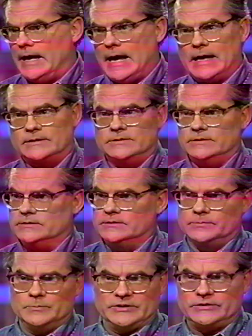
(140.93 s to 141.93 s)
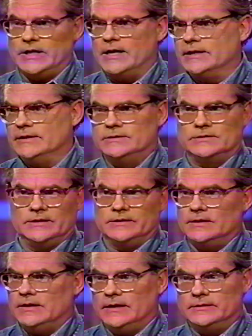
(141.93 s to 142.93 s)
axes, machetes,
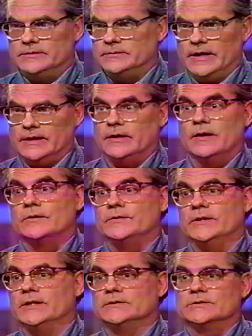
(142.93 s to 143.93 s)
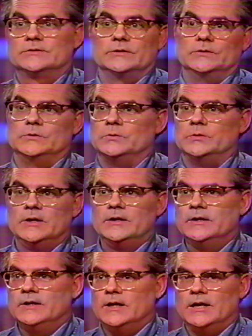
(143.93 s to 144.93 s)
and other things, to
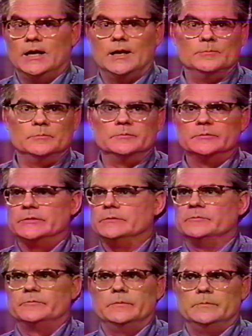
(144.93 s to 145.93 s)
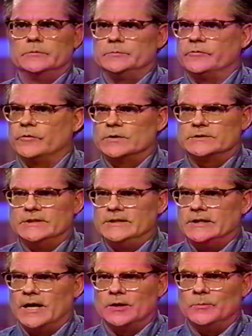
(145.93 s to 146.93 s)
forcing
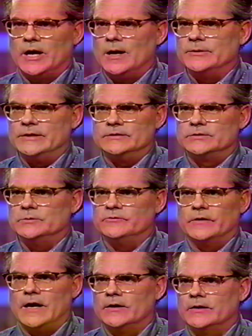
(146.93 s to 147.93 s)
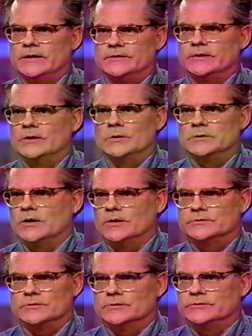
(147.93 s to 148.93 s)
the Yanomami to violate their own
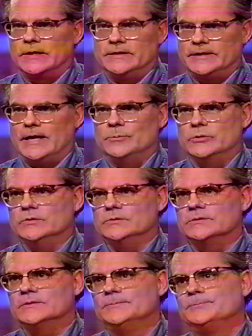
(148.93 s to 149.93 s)
cultural taboos.